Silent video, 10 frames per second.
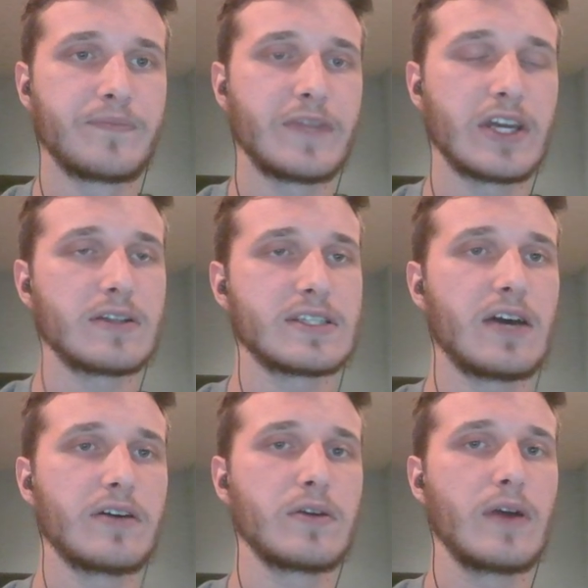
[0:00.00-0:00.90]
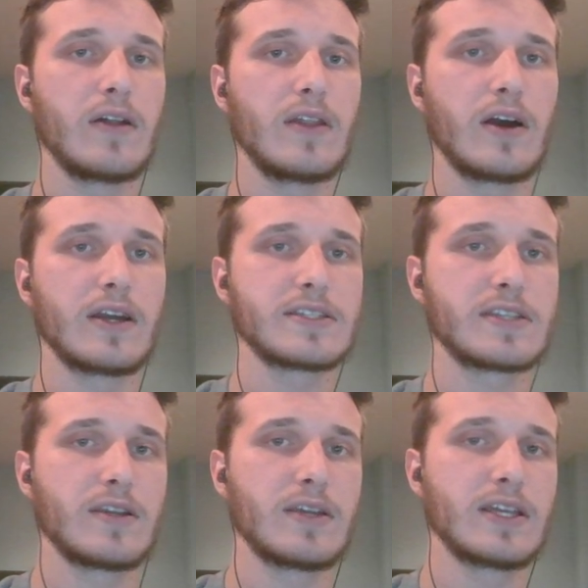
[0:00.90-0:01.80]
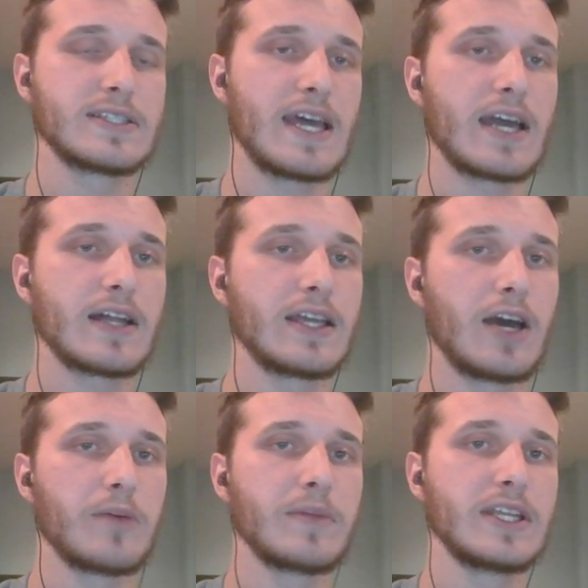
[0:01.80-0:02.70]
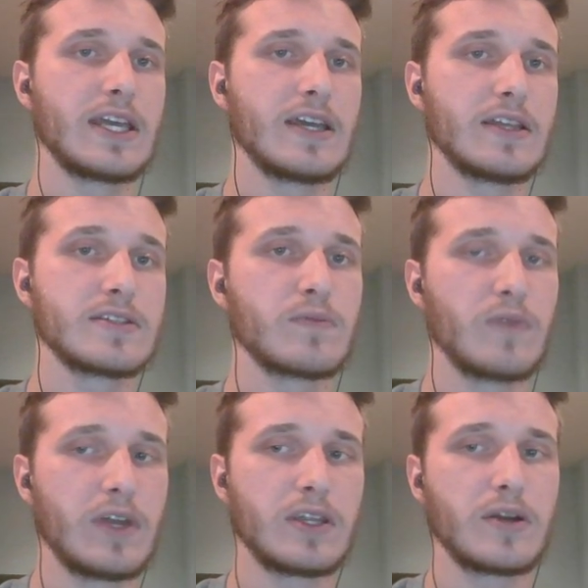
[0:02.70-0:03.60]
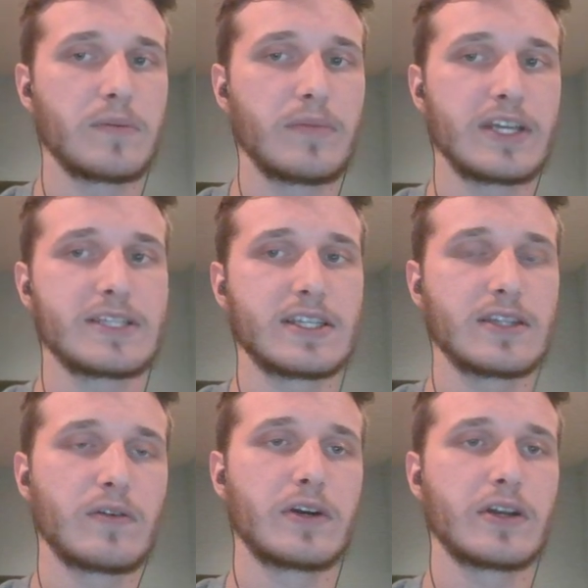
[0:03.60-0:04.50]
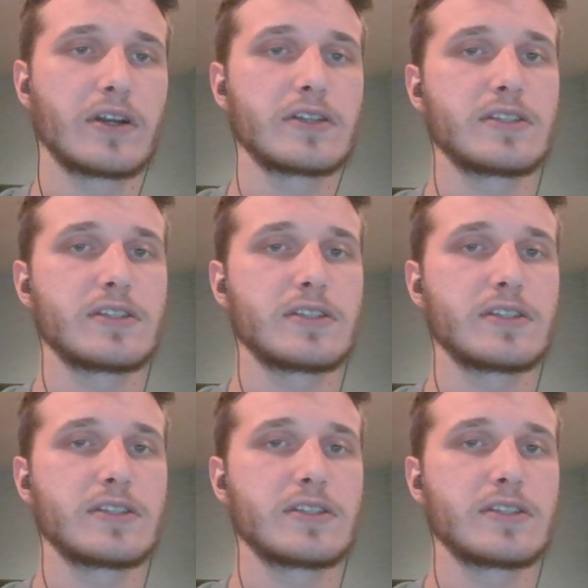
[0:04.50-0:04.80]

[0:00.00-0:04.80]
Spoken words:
It'll tell you how long it's going to, exactly how many days when you're placing the order.